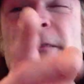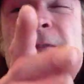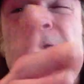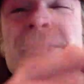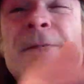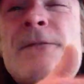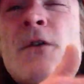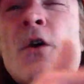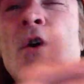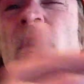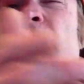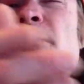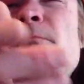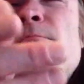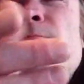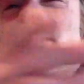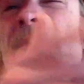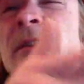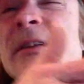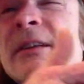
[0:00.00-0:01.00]

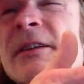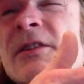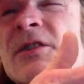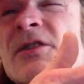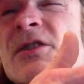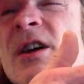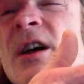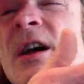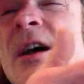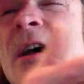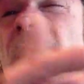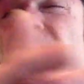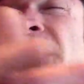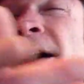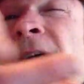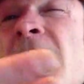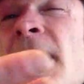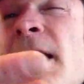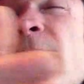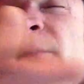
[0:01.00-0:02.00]
Fucking brilliant.
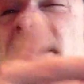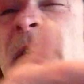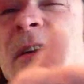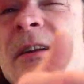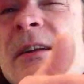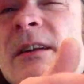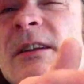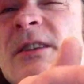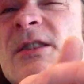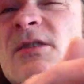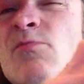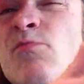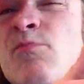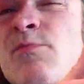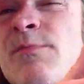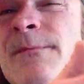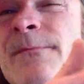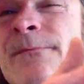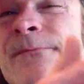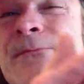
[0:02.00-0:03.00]
I mean, it's...
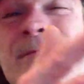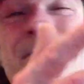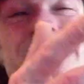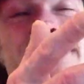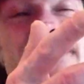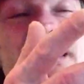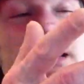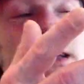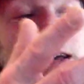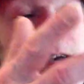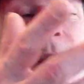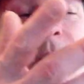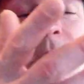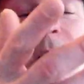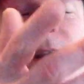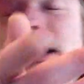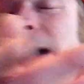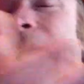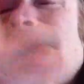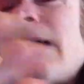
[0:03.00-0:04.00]

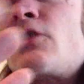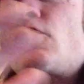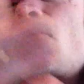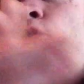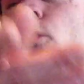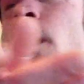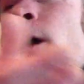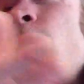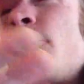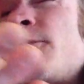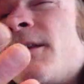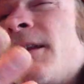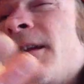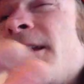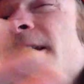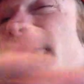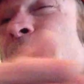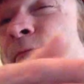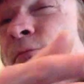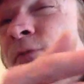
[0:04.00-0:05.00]
I'd go out on a
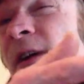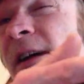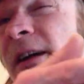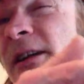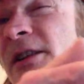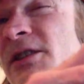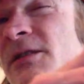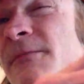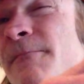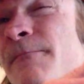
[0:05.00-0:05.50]
limb, right?